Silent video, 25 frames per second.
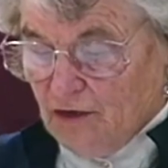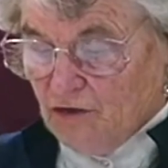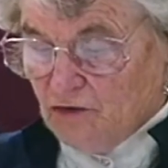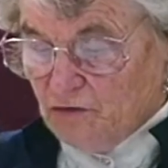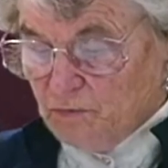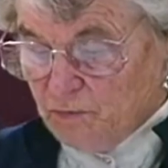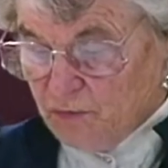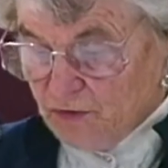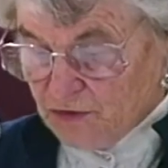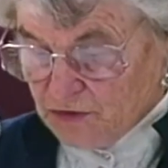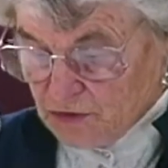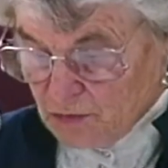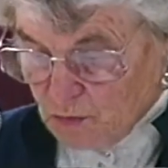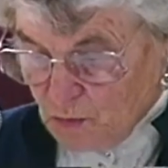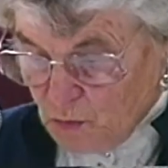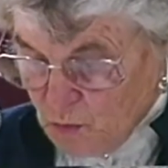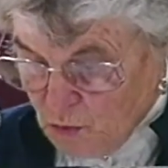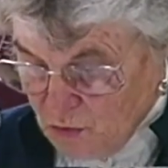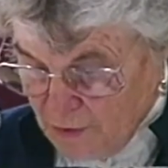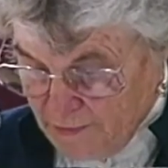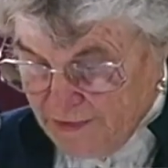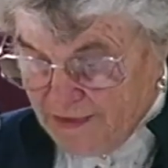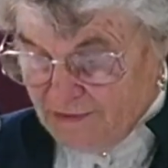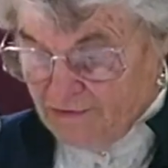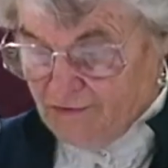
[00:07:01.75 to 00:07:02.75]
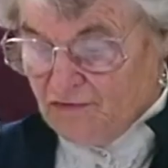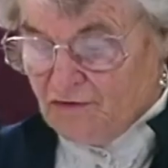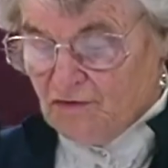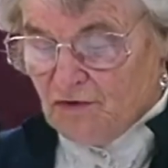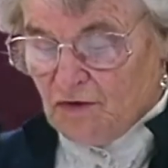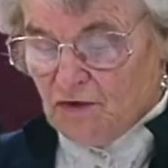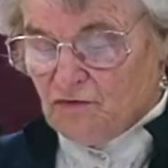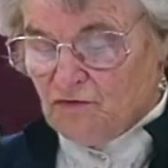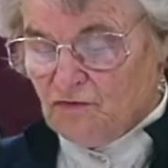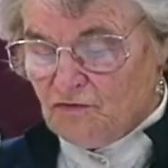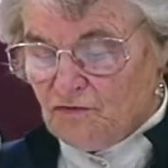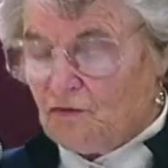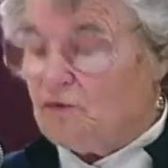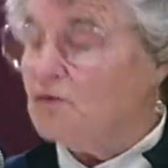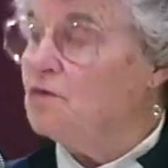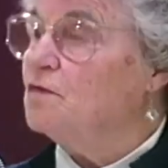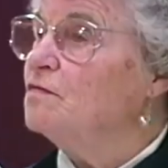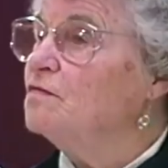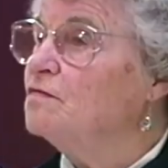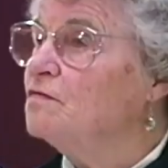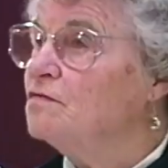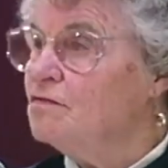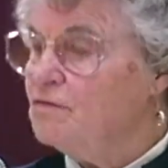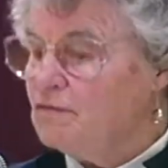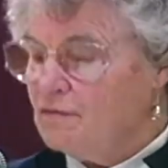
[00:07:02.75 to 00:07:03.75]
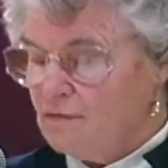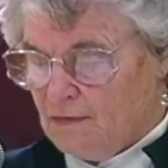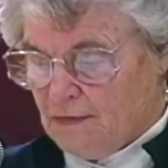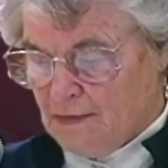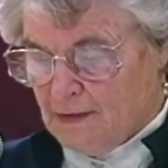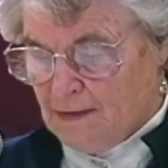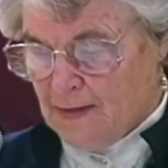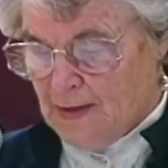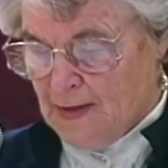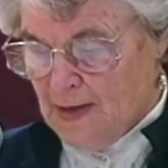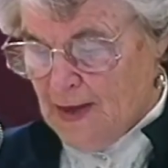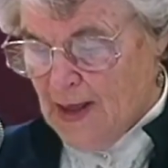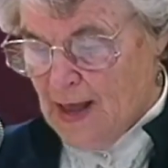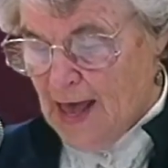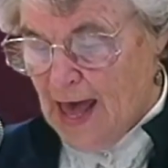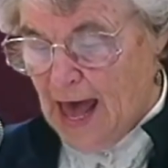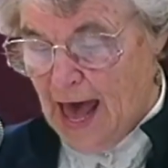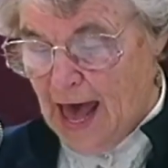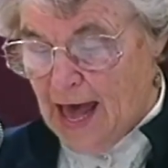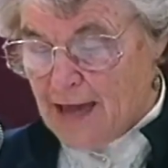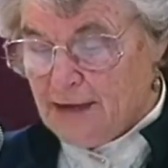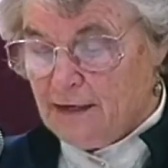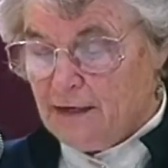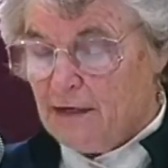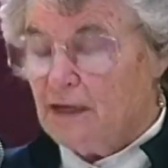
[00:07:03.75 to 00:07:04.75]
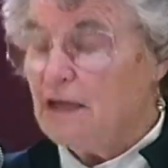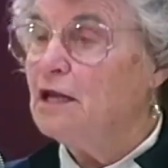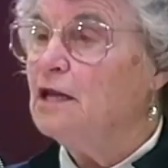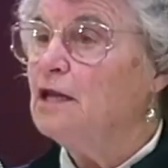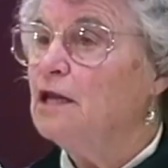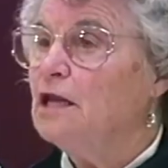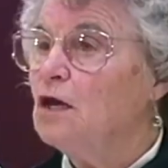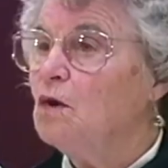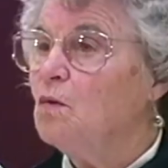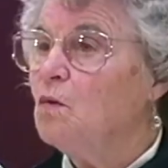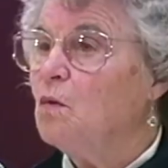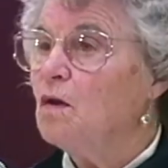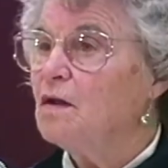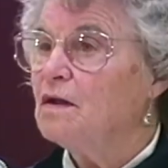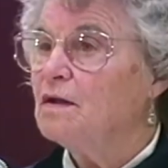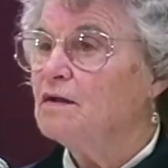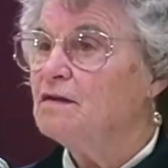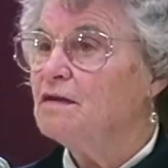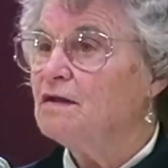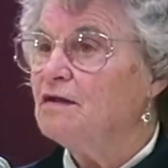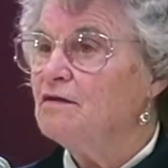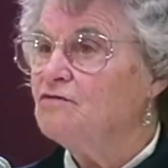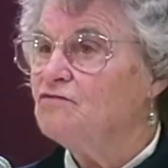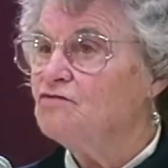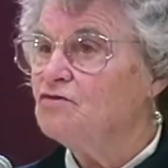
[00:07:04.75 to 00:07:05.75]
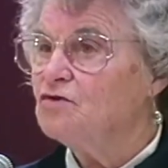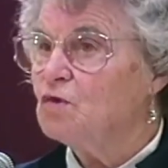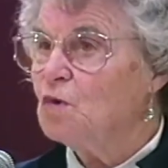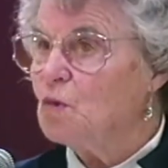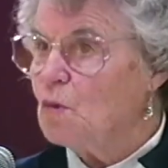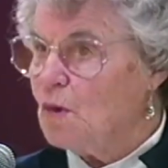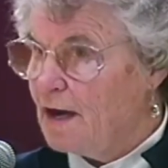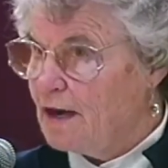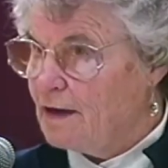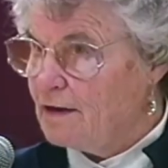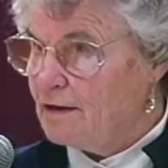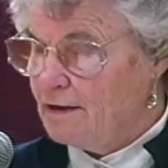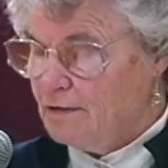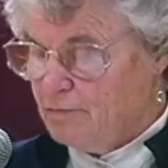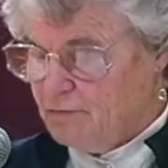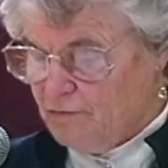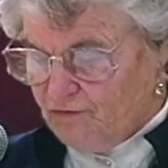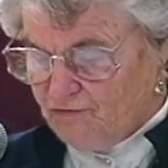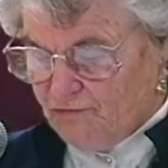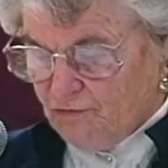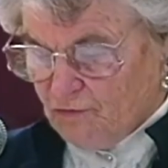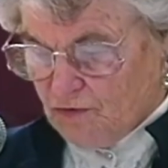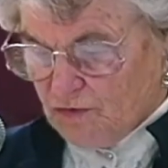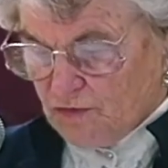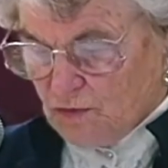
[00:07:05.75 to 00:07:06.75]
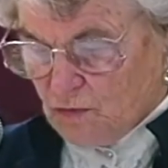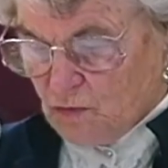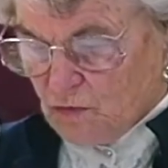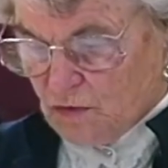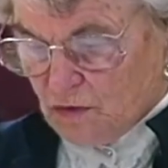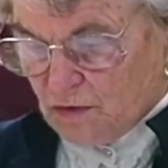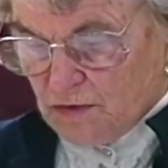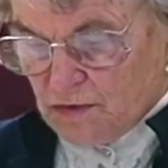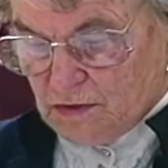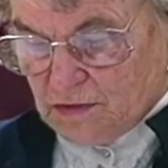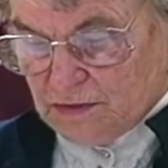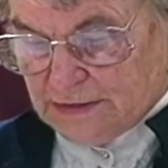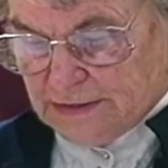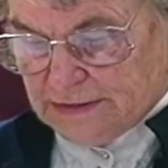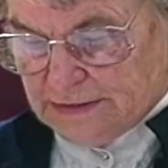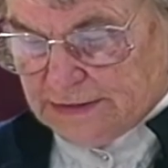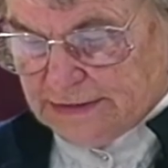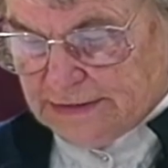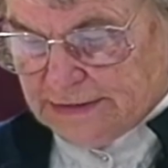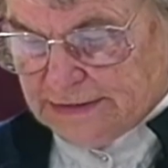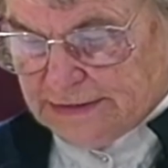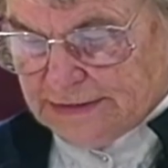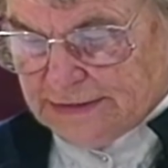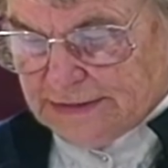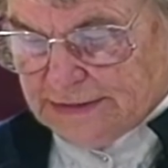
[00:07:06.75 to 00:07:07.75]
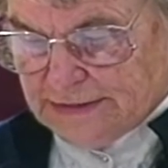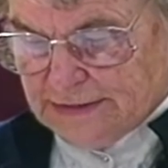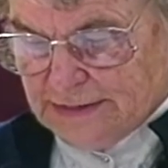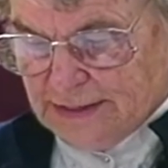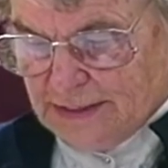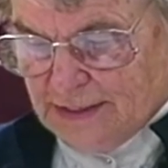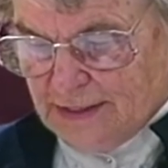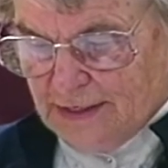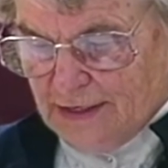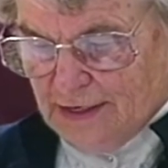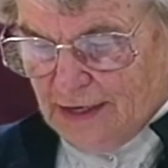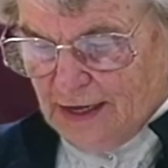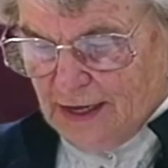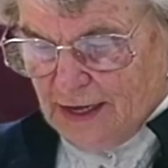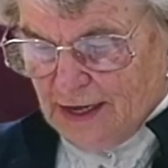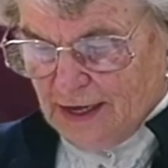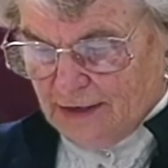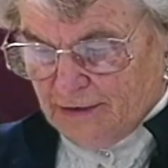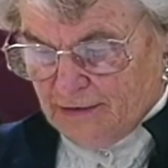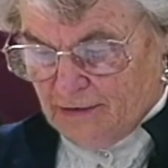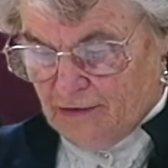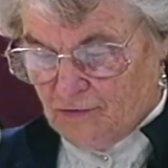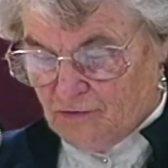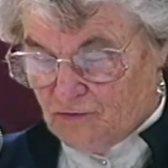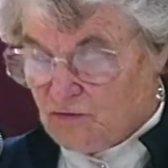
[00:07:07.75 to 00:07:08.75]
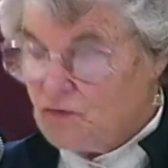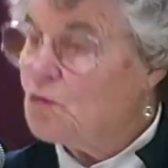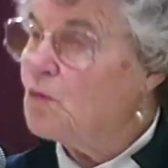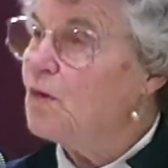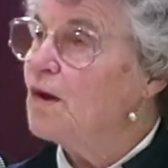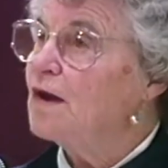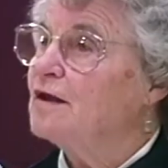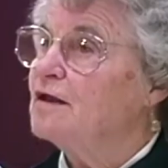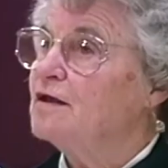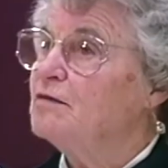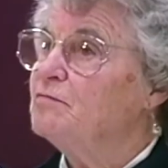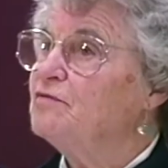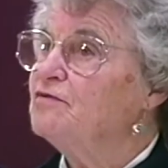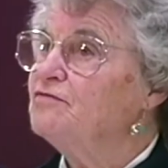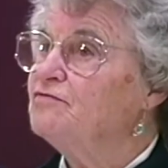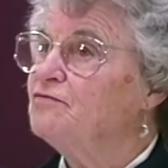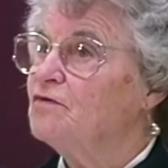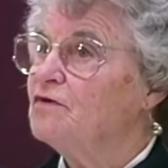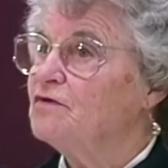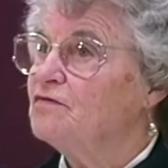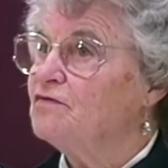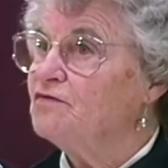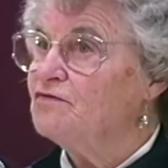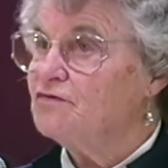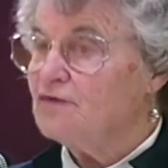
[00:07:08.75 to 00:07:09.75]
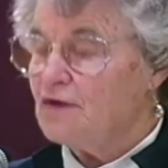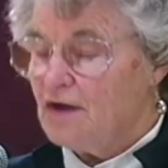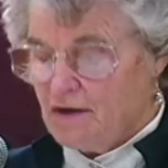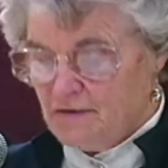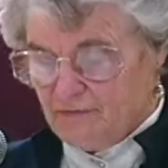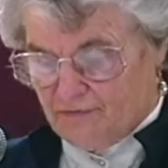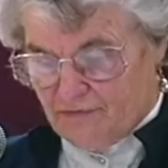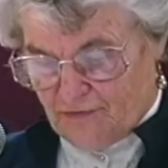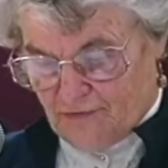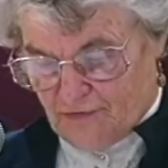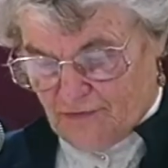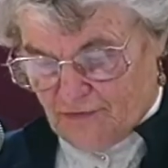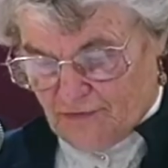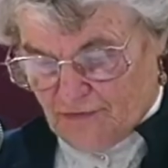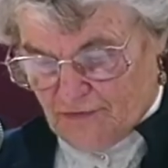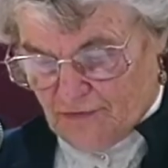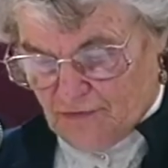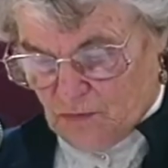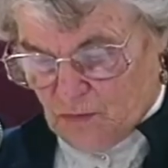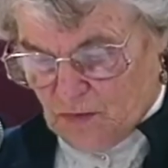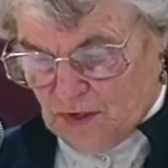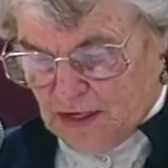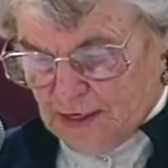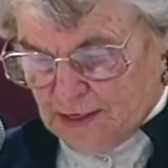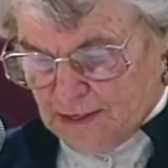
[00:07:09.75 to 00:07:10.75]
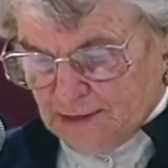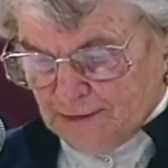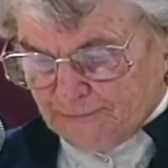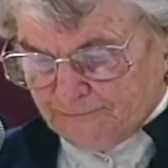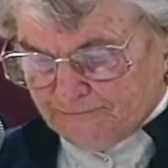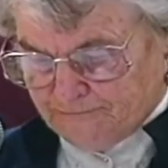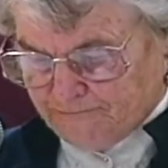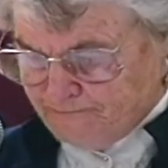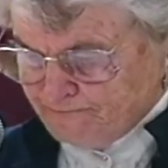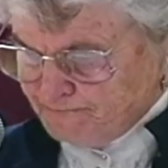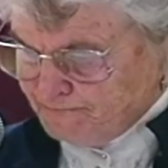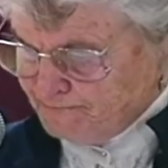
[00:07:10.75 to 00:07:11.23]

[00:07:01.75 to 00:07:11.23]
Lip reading: has put women's concerns and inequalities squarely before the world and squarely before this conference this weekend.